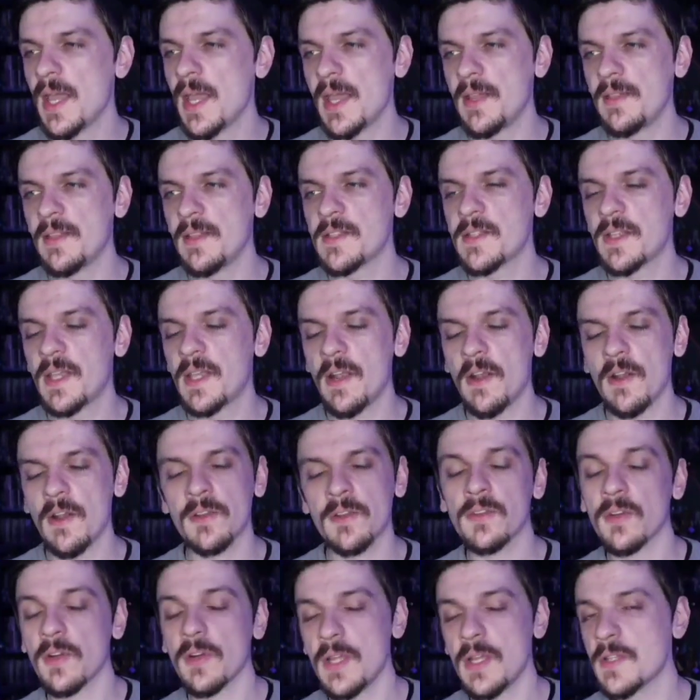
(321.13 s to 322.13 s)
and this
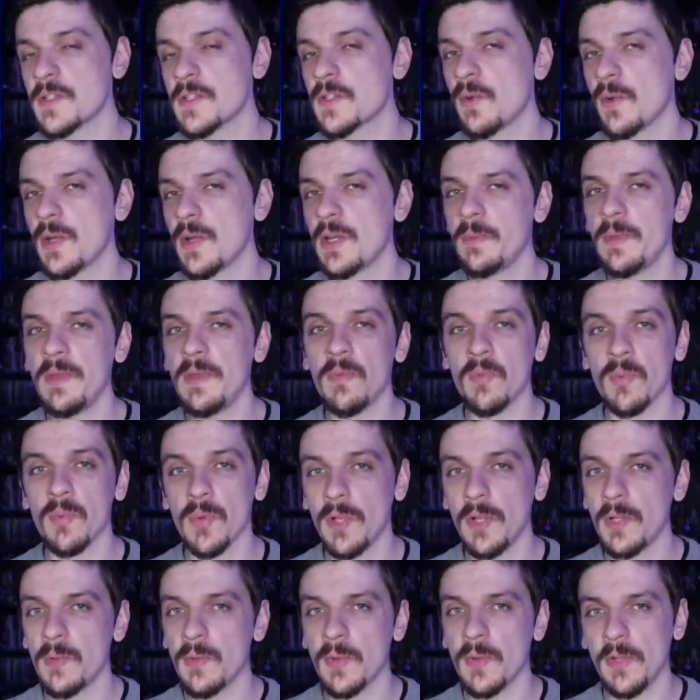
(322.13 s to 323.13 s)
character is going to be
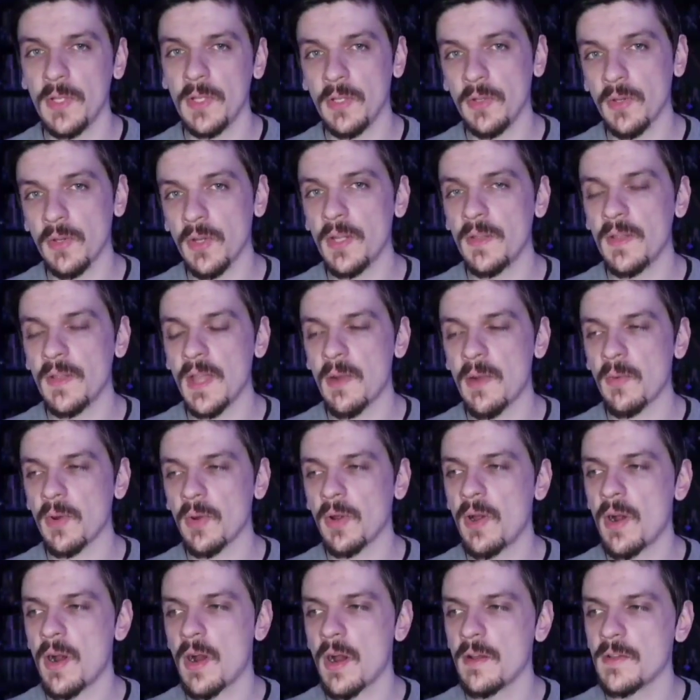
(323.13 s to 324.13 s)
really, really good in that
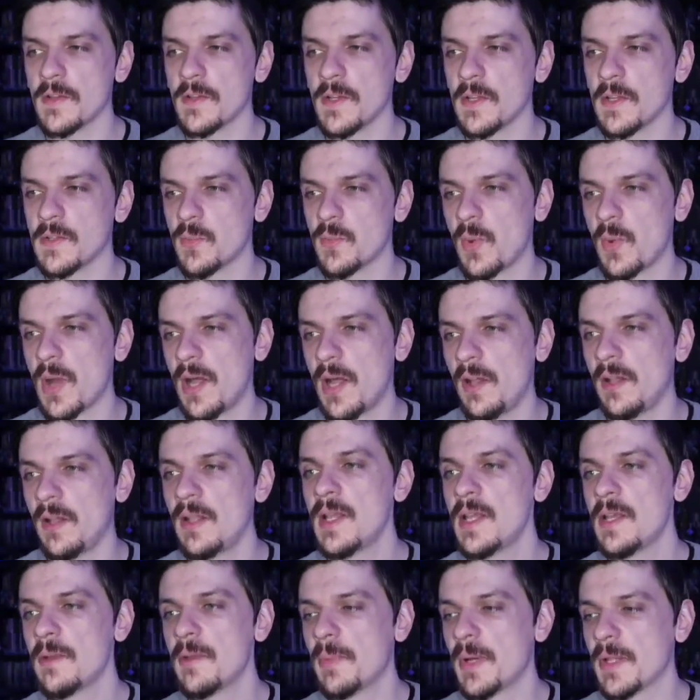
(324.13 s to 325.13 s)
regard as well.